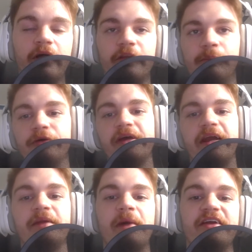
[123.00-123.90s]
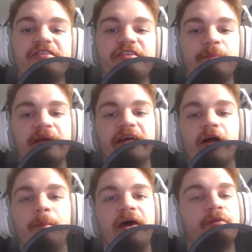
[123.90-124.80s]
The Blue Yeti manages to pick it
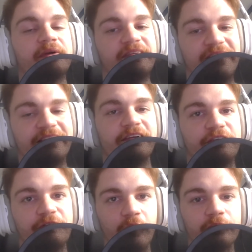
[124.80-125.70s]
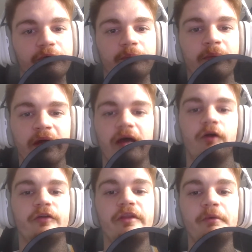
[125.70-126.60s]
up at a ridiculous volume.
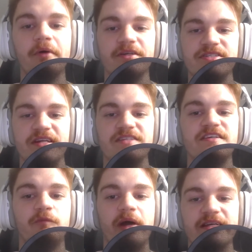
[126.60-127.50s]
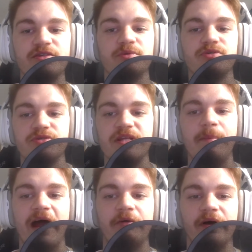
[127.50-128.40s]
Although there were extensive ways to reduce the
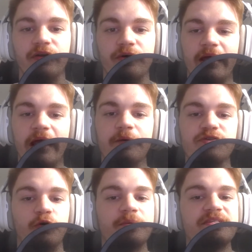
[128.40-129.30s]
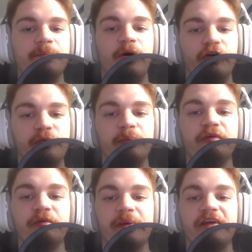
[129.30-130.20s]
background noise, it was almost impossible
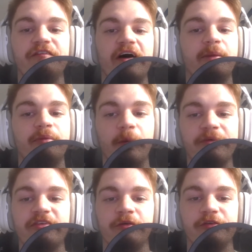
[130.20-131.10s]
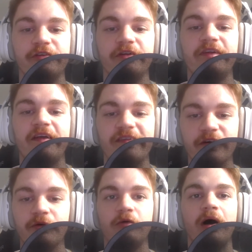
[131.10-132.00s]
for me to find a proper solution that didn't
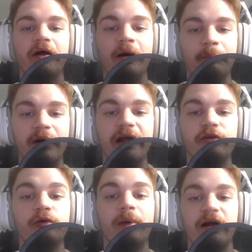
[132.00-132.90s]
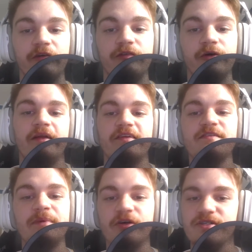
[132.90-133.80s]
require a brand new microphone. This is
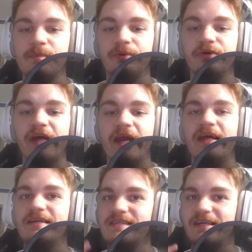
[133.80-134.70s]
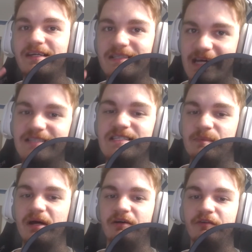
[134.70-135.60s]
because a Blue Yeti is a condenser
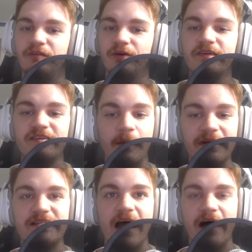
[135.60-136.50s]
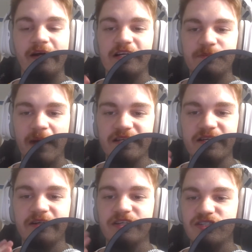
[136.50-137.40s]
microphone. To dumb it down, it's
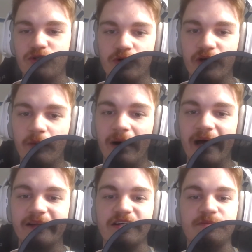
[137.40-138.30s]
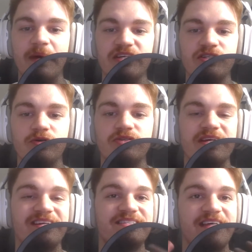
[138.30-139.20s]
basically a studio mic that is best used
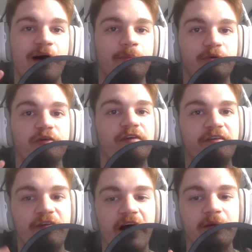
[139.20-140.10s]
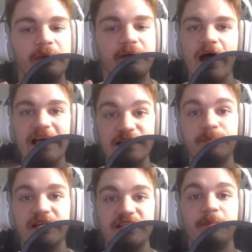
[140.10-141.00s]
in a soundproof environment, as it
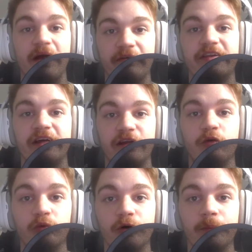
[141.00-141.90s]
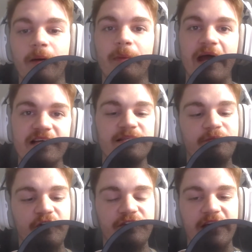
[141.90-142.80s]
picks up everything in the room. My
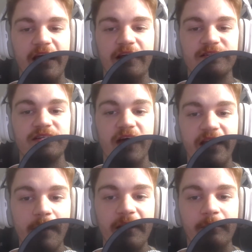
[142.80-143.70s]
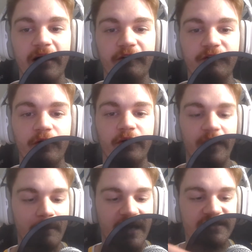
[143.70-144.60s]
SM58 is a dynamic microphone
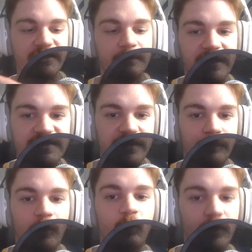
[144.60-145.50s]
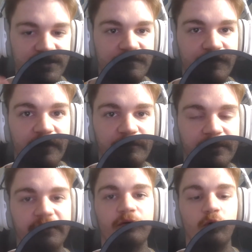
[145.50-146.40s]
that basically picks up what's in front of
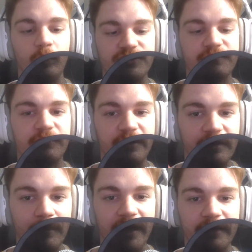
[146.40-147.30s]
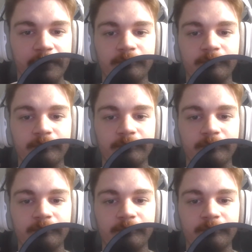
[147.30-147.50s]
me, or what's in front of the mic.